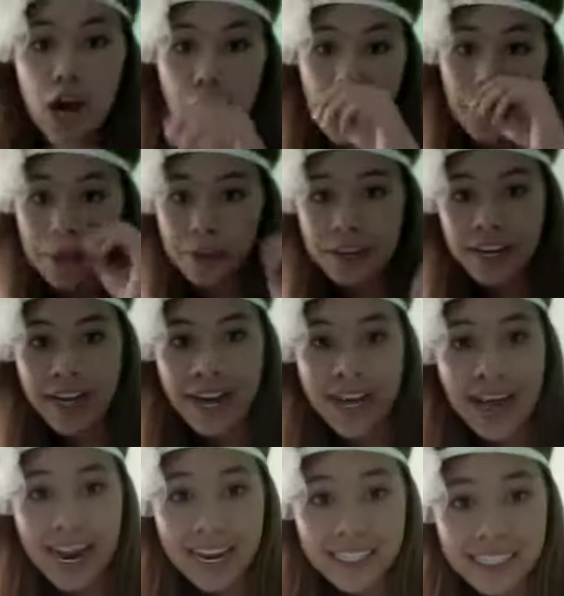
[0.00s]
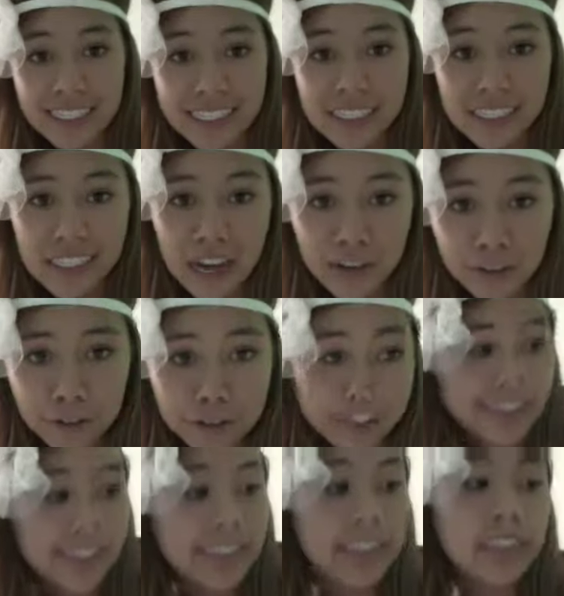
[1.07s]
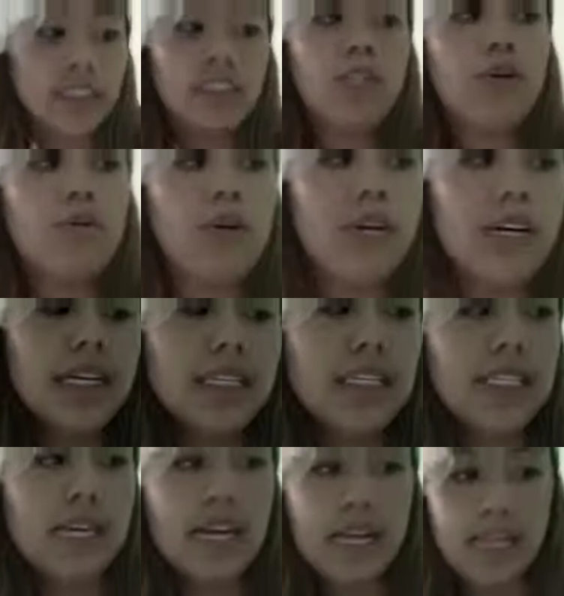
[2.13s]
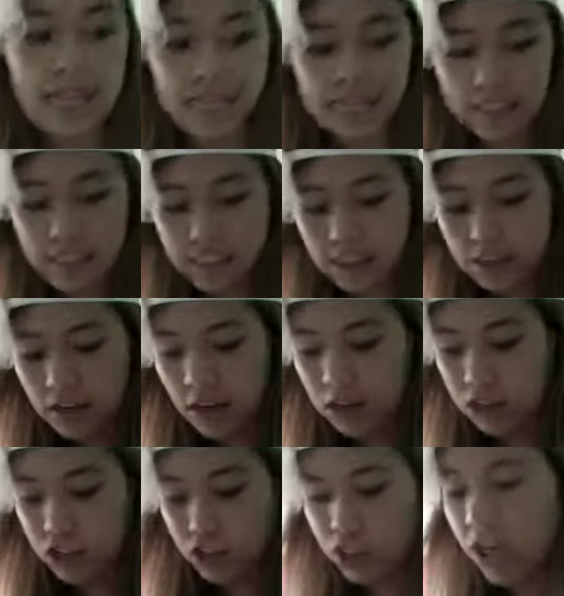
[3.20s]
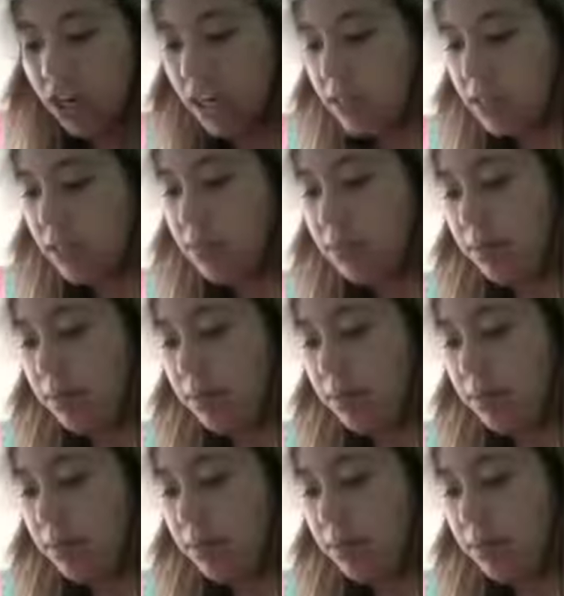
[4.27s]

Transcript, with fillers: another thing I got at Discovery was this shirt.